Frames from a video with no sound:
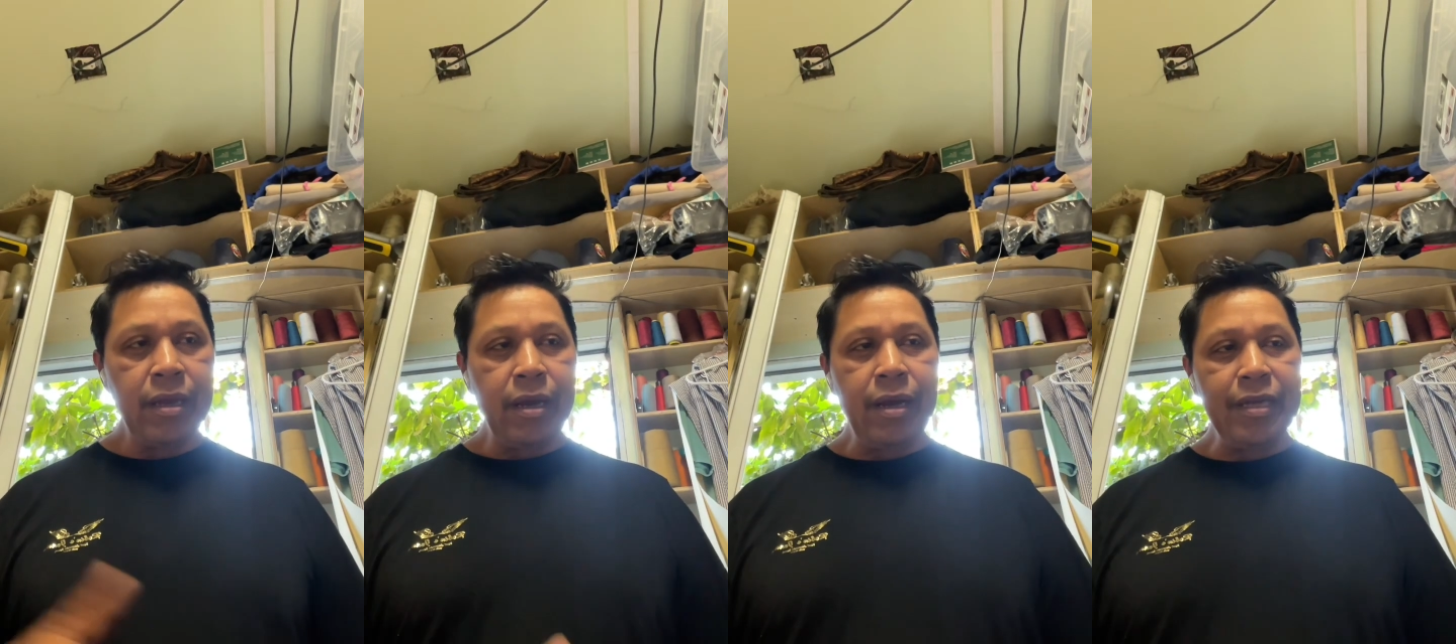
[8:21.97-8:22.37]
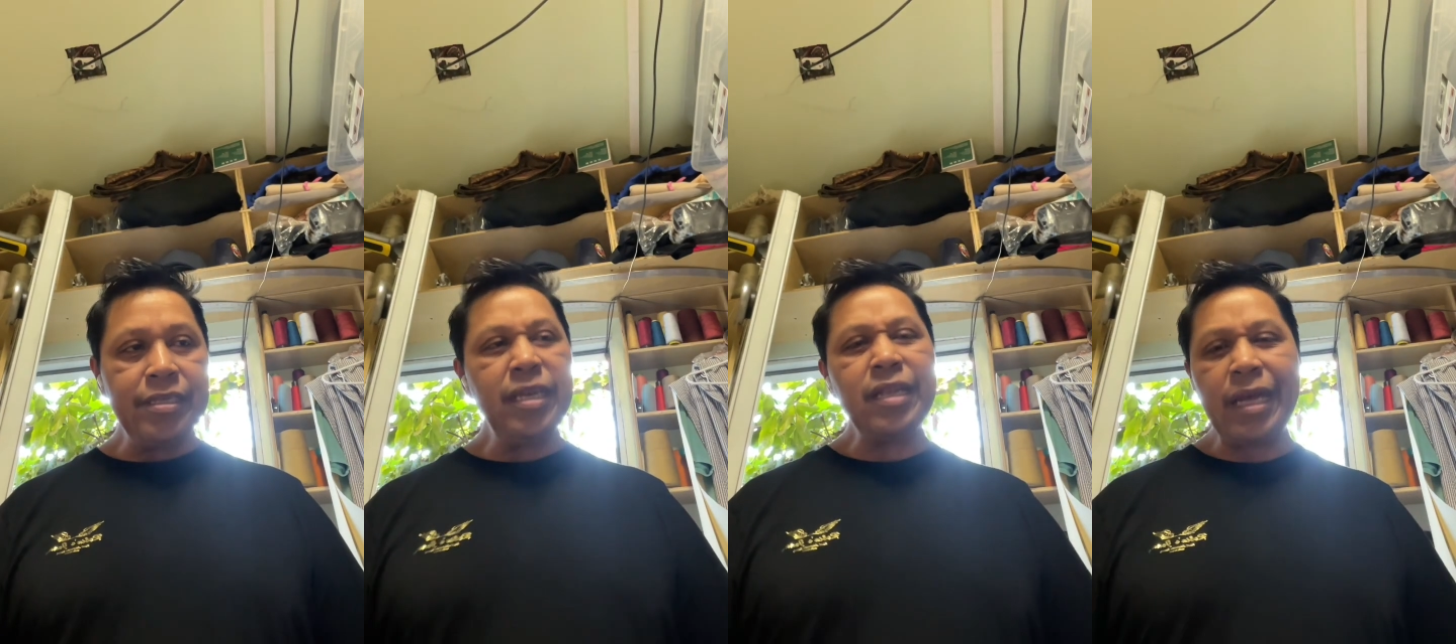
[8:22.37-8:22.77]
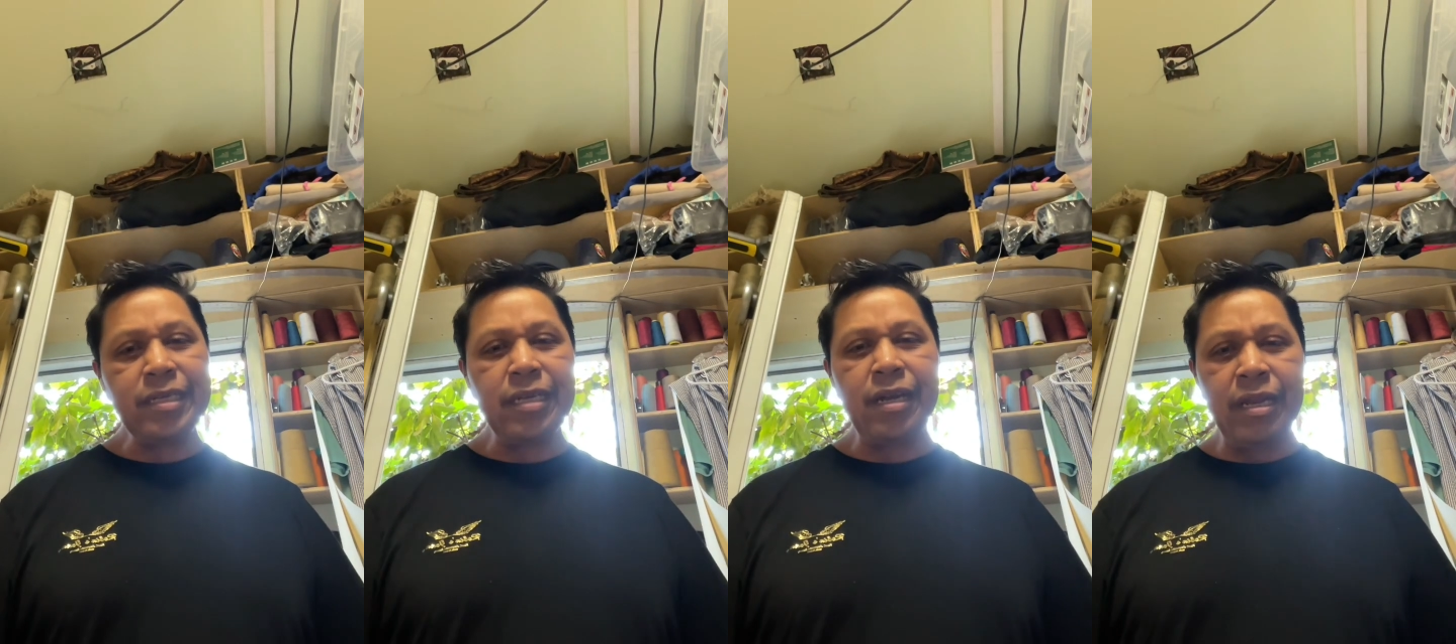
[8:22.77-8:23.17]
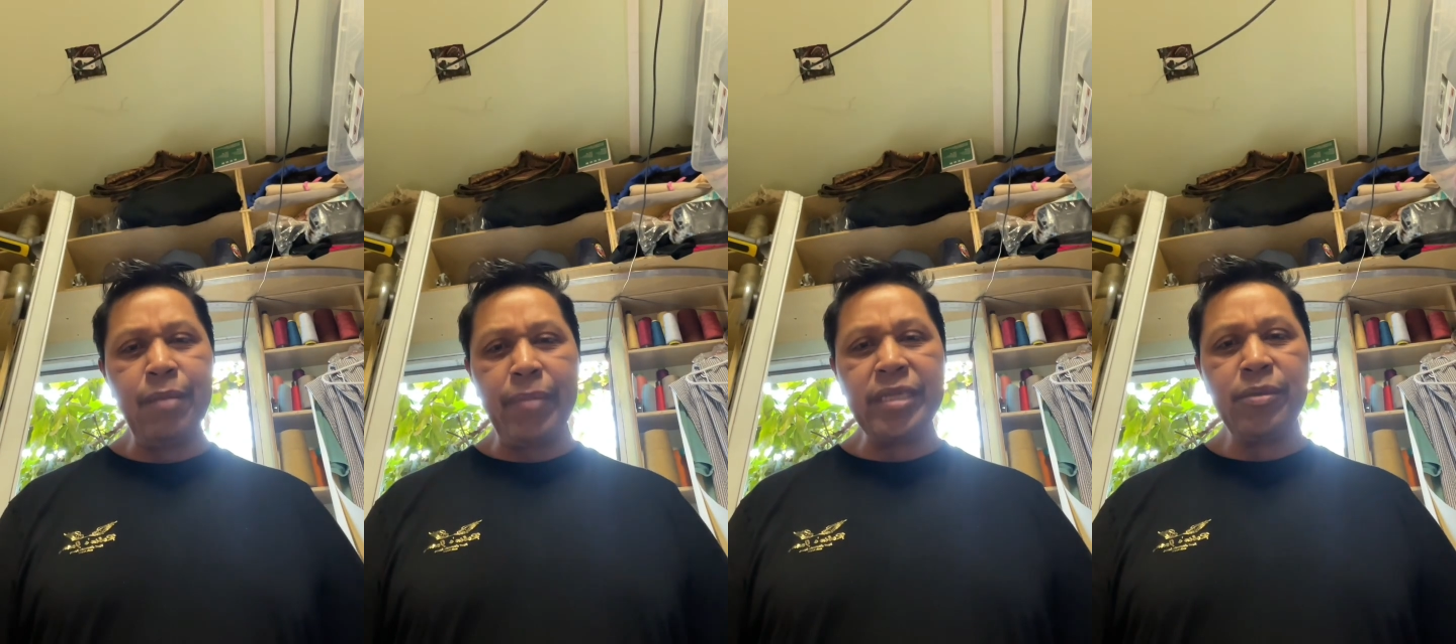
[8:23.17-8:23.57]
I see it like an
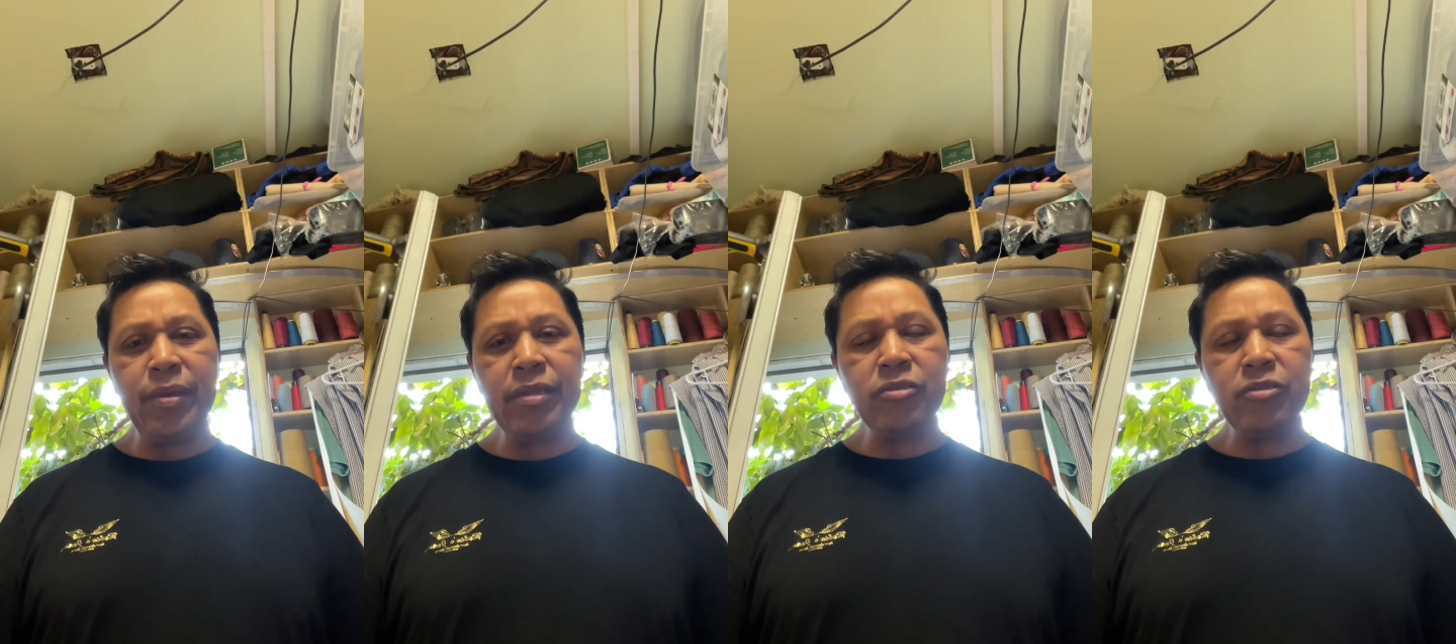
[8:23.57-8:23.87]
investment.